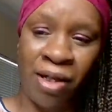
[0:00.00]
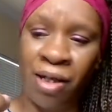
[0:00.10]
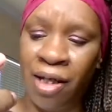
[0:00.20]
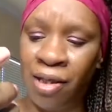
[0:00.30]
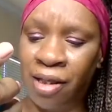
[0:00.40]

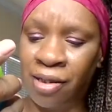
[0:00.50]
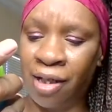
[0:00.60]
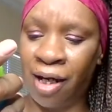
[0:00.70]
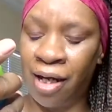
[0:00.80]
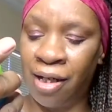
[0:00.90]
And this
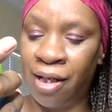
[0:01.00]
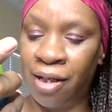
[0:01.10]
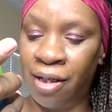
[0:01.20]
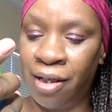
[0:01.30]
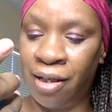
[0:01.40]
kind
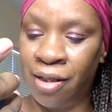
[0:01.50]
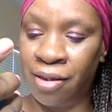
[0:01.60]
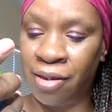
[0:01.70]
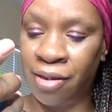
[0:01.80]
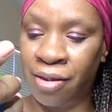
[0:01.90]

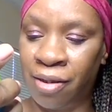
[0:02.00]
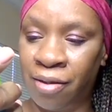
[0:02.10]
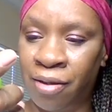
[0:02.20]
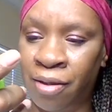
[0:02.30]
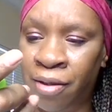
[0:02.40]
is,
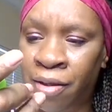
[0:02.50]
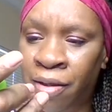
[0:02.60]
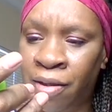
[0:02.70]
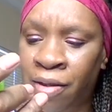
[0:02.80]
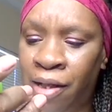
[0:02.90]

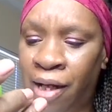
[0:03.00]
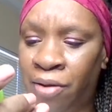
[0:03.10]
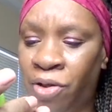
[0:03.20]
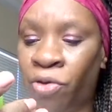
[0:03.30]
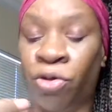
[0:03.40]
I
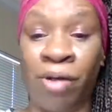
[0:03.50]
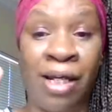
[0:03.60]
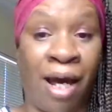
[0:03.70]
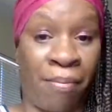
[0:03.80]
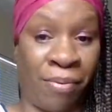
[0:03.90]
don't know, green
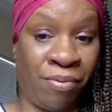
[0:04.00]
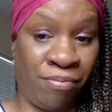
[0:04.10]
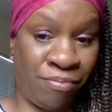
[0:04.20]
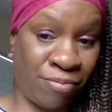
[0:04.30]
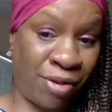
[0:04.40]
apple,
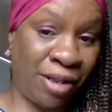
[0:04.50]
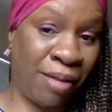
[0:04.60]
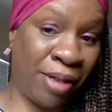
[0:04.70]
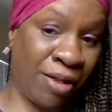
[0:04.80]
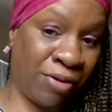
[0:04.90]

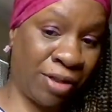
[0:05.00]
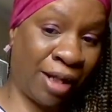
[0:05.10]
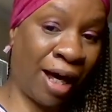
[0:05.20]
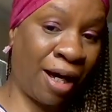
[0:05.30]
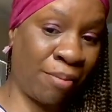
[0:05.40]
lemon or
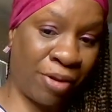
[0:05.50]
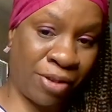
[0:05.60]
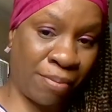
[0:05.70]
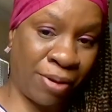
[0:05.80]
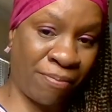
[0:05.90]
lime or
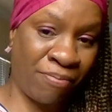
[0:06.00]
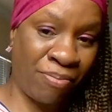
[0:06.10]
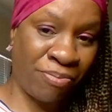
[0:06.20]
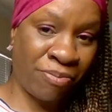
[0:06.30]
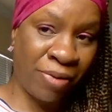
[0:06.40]
something.
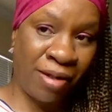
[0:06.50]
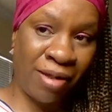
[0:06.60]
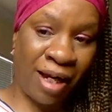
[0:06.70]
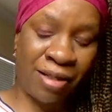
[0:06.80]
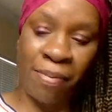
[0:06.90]

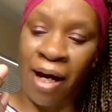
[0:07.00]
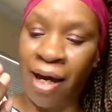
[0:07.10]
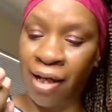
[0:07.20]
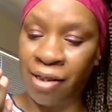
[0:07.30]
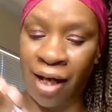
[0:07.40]
That's by
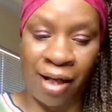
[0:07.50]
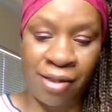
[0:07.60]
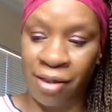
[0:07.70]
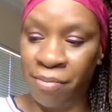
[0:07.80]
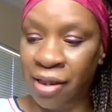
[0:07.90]
Ajax.
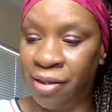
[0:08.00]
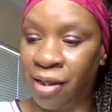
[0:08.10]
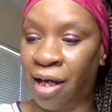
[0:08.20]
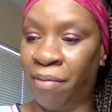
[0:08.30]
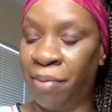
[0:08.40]
Let me
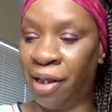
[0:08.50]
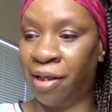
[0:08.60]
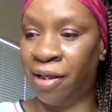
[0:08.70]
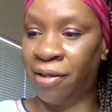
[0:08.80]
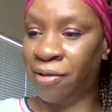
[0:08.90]
see how big it
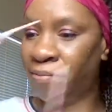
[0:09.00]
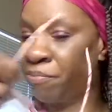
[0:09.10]
is.